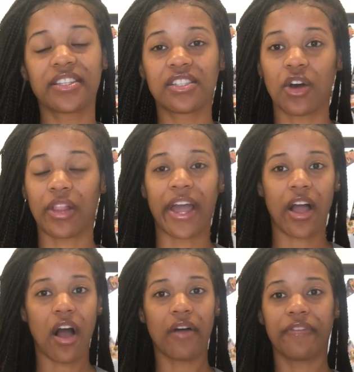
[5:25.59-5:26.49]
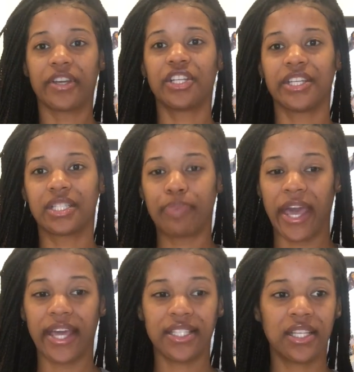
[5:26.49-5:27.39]
So like all fish is
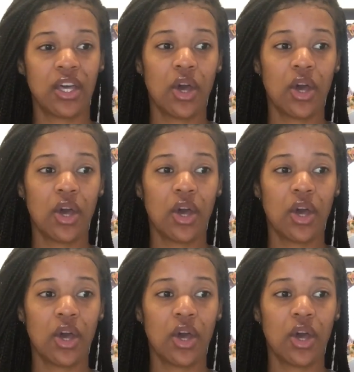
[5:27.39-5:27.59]
baked.